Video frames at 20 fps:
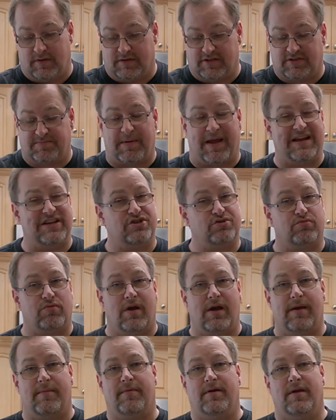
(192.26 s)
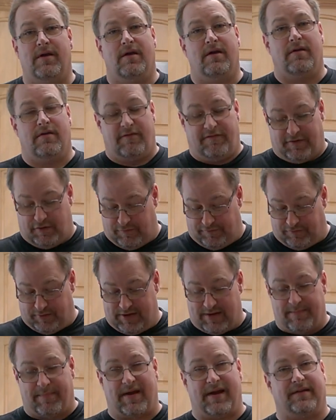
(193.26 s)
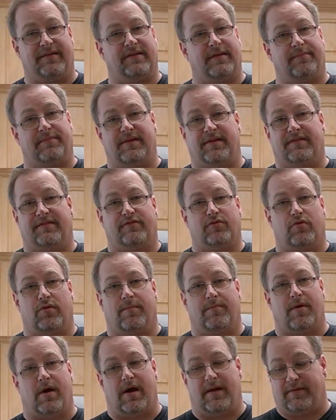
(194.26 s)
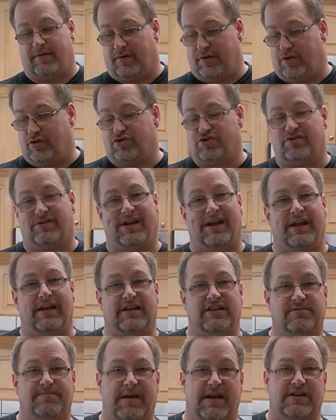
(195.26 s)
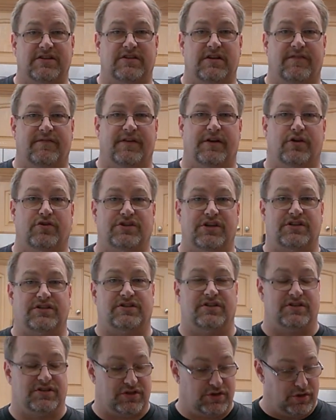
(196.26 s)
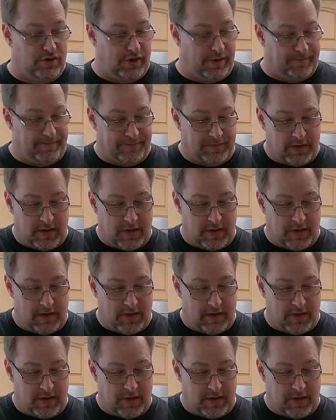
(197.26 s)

spice rub, feel free to buy something store-bought. They're usually inexpensive and they're just as good.